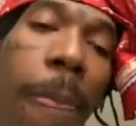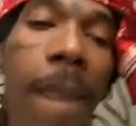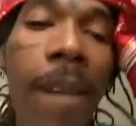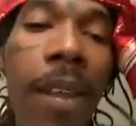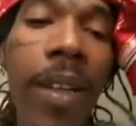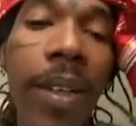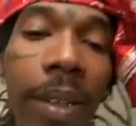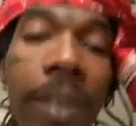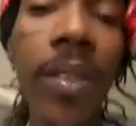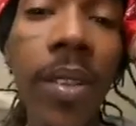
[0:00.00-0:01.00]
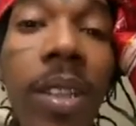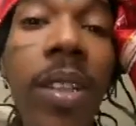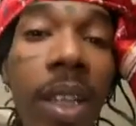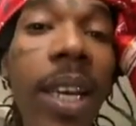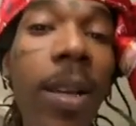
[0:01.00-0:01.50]

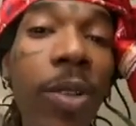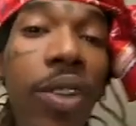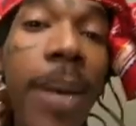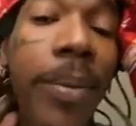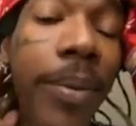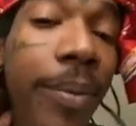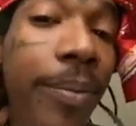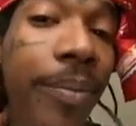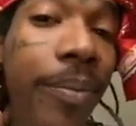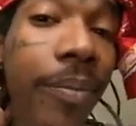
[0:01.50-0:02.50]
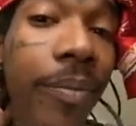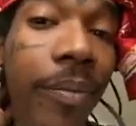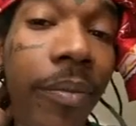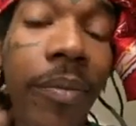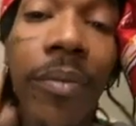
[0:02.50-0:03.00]

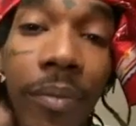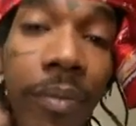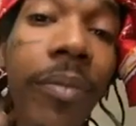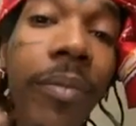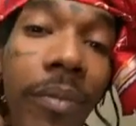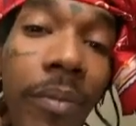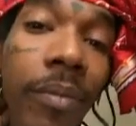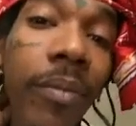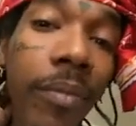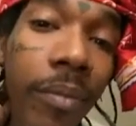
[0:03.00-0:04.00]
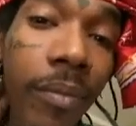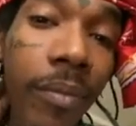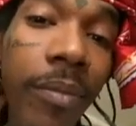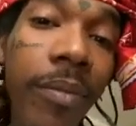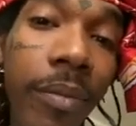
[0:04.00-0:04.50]

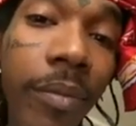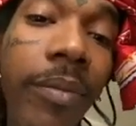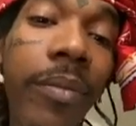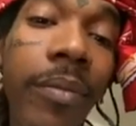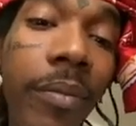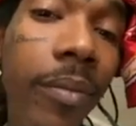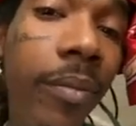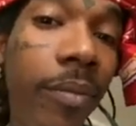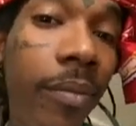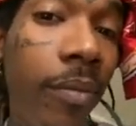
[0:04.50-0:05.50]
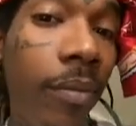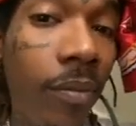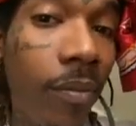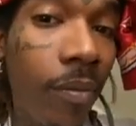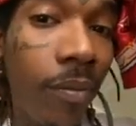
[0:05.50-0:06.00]

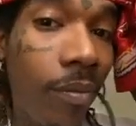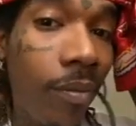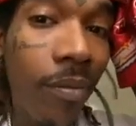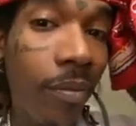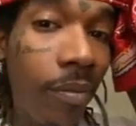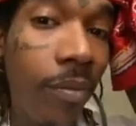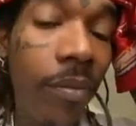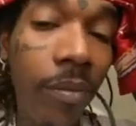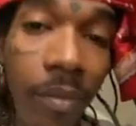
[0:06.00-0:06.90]
No words are spoken by the person on screen.